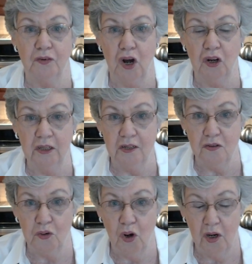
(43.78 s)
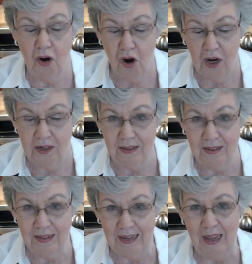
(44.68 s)
for our Linzer
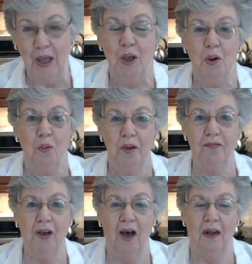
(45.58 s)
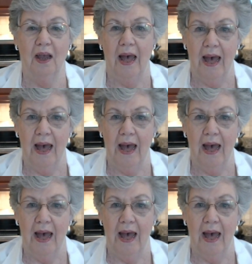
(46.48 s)
hearts. We've got a